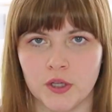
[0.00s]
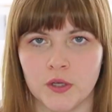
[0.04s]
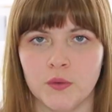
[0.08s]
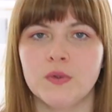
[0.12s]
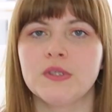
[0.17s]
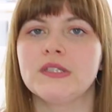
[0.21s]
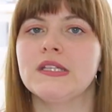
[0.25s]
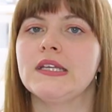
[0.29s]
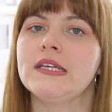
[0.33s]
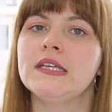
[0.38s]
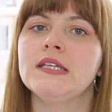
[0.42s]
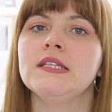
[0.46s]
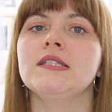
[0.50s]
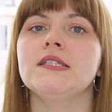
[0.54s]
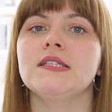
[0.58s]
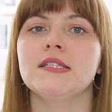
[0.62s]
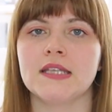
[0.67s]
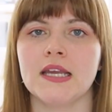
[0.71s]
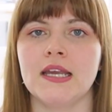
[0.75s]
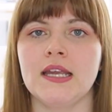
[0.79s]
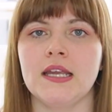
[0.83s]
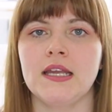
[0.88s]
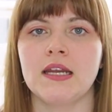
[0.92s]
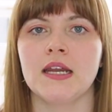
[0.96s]
It was
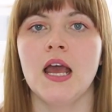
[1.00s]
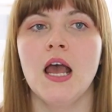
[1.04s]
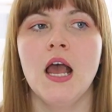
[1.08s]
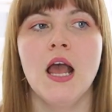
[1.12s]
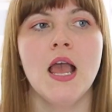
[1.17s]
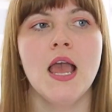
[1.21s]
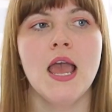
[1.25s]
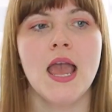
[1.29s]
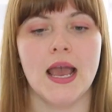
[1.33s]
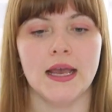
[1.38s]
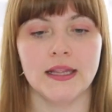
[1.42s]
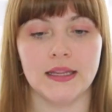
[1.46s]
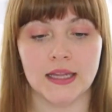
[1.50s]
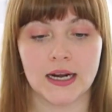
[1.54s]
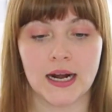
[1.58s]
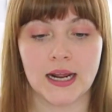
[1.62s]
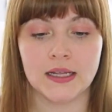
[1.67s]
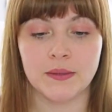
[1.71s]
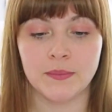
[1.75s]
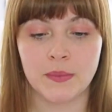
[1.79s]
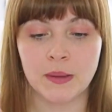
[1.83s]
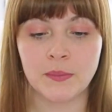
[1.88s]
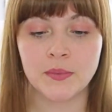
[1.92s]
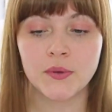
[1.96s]
insane. And then I
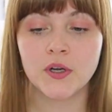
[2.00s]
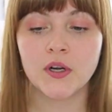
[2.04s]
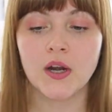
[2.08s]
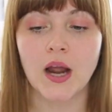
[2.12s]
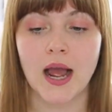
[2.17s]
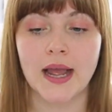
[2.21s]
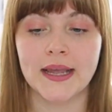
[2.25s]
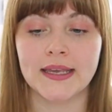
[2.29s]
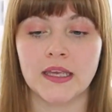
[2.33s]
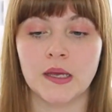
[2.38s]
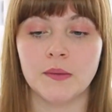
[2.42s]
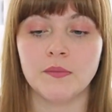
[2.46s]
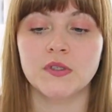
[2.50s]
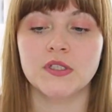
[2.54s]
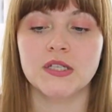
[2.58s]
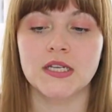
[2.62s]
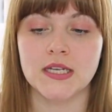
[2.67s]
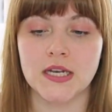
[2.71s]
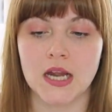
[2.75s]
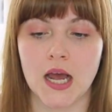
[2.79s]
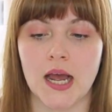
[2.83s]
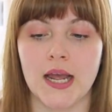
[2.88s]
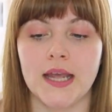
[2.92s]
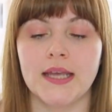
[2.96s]
remember I kept
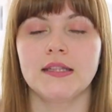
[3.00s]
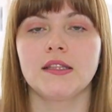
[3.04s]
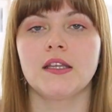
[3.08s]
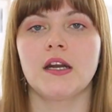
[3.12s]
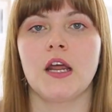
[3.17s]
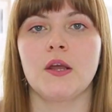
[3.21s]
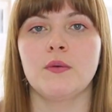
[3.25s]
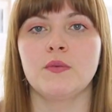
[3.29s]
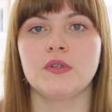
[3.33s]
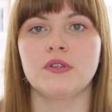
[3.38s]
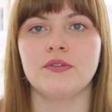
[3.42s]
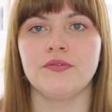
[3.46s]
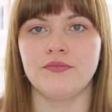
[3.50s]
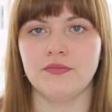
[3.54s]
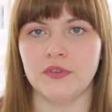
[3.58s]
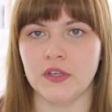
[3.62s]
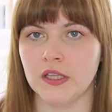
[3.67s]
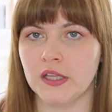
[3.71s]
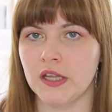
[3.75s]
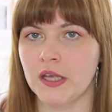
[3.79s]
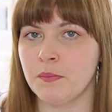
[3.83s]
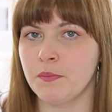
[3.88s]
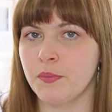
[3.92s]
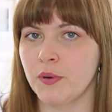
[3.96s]
denying that I was
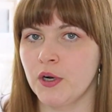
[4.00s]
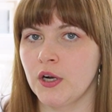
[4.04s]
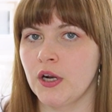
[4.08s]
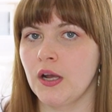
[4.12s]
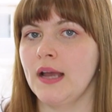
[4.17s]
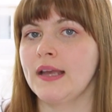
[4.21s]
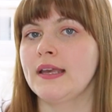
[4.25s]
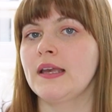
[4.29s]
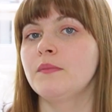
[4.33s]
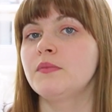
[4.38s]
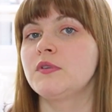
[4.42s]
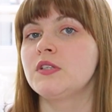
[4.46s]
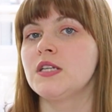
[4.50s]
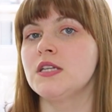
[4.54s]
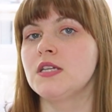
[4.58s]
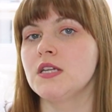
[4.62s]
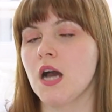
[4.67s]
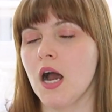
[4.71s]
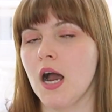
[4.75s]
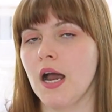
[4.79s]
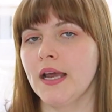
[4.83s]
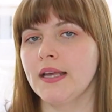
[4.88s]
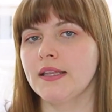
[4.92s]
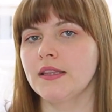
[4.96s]
feeling burnout. I kept
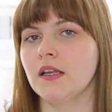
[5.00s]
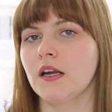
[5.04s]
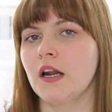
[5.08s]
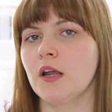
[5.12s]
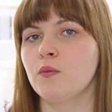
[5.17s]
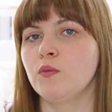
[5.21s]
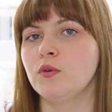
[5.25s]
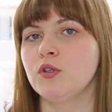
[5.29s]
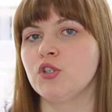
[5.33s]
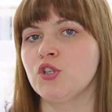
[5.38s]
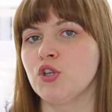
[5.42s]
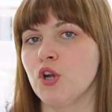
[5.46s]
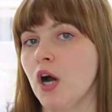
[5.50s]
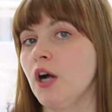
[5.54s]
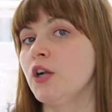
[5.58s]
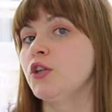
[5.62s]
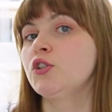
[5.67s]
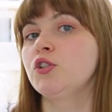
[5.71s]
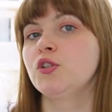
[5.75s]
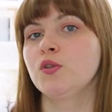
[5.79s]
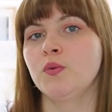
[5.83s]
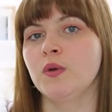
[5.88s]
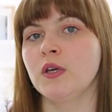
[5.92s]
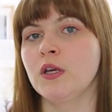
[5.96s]
denying that I was
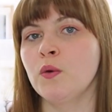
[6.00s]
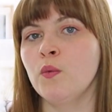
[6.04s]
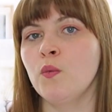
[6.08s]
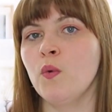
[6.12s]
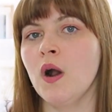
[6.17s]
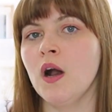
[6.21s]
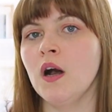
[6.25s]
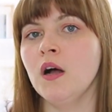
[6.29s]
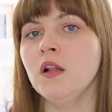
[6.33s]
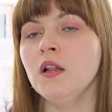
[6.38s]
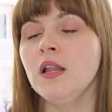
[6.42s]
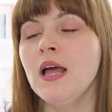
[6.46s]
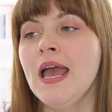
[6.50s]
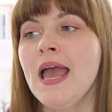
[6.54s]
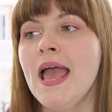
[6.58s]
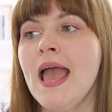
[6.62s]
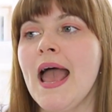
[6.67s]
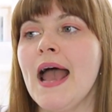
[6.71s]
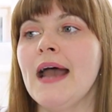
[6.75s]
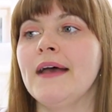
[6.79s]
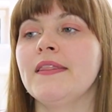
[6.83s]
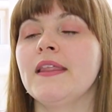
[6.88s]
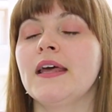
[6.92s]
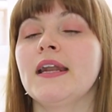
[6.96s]
not doing well.
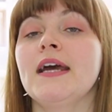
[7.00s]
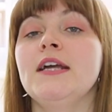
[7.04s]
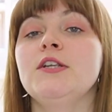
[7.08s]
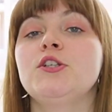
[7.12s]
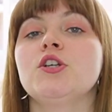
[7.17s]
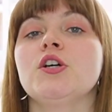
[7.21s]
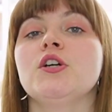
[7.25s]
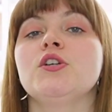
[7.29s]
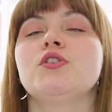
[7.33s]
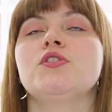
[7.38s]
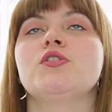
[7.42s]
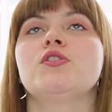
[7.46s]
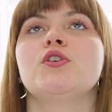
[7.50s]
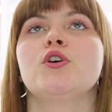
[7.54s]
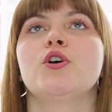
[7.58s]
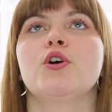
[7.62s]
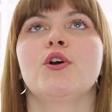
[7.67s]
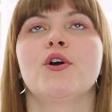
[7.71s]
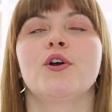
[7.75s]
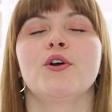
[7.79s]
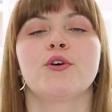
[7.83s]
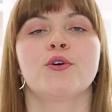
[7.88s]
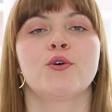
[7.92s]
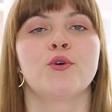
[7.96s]
And then I just
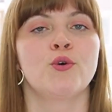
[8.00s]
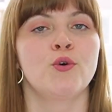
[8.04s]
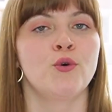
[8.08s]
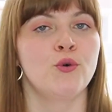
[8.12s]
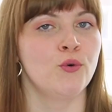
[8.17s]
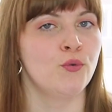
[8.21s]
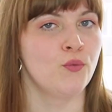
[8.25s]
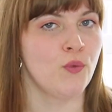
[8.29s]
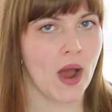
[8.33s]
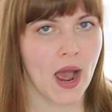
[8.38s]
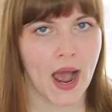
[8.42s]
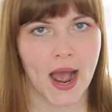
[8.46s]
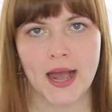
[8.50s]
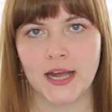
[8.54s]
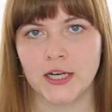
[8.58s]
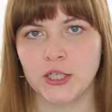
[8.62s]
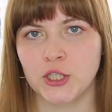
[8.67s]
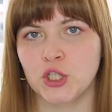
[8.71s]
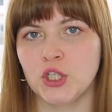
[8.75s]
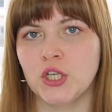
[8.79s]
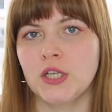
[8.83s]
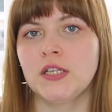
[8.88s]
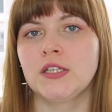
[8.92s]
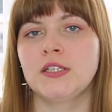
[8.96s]

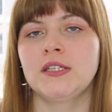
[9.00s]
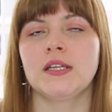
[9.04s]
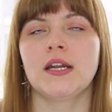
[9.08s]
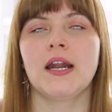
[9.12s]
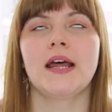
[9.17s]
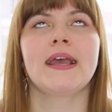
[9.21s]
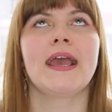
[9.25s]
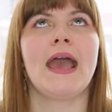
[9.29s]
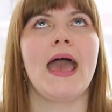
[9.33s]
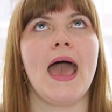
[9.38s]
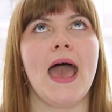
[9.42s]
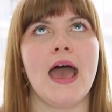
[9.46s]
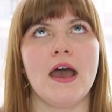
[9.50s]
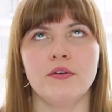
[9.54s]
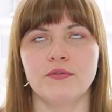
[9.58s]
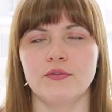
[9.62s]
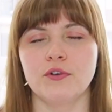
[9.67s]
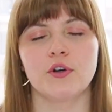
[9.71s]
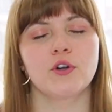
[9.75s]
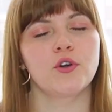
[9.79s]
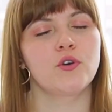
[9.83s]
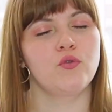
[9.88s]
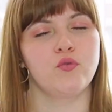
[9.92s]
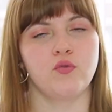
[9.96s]
crashed. Did I
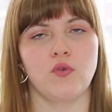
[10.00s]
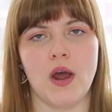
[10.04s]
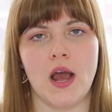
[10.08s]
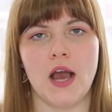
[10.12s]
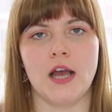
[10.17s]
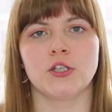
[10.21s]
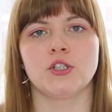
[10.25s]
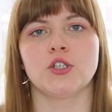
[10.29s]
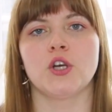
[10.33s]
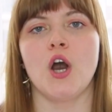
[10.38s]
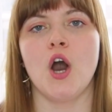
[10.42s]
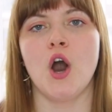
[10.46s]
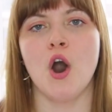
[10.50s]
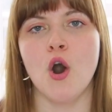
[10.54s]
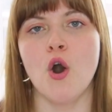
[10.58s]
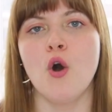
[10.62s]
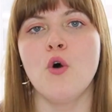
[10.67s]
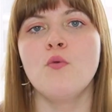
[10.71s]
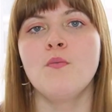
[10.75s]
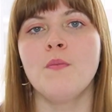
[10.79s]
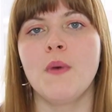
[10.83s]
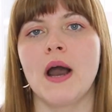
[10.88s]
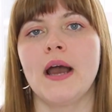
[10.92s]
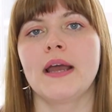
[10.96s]
ever crash?
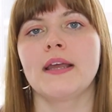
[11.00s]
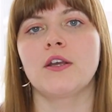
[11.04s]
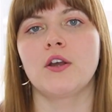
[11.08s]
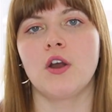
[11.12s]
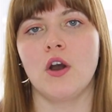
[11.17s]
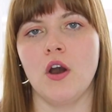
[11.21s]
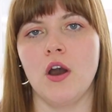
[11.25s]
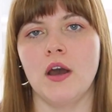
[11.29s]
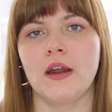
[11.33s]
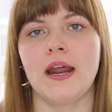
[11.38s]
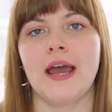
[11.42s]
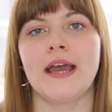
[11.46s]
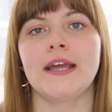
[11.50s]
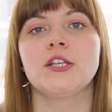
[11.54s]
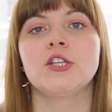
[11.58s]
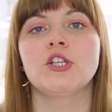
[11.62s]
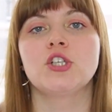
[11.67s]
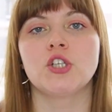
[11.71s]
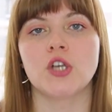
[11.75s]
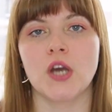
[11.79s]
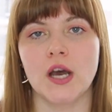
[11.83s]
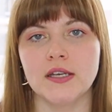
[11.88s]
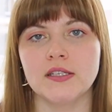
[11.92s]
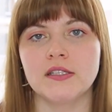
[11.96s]
Oh my God, I
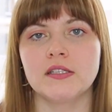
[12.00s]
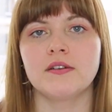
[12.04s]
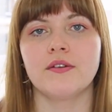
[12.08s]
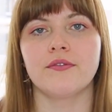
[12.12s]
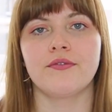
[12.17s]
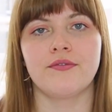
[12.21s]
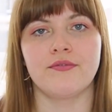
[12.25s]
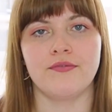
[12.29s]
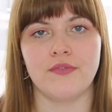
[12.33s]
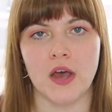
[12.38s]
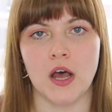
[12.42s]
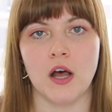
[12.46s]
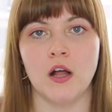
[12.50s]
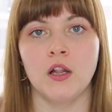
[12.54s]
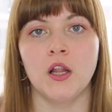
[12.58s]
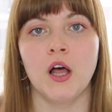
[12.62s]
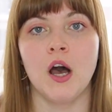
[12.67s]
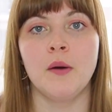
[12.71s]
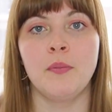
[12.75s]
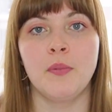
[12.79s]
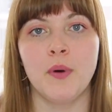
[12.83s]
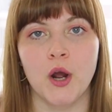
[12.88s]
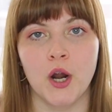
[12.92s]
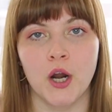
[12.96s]
just fell
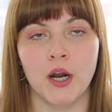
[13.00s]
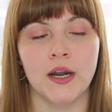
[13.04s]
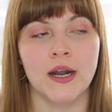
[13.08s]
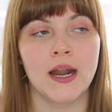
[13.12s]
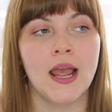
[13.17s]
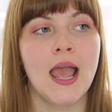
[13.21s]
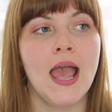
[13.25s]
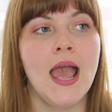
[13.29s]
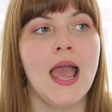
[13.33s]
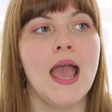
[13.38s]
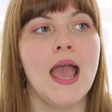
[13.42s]
apart.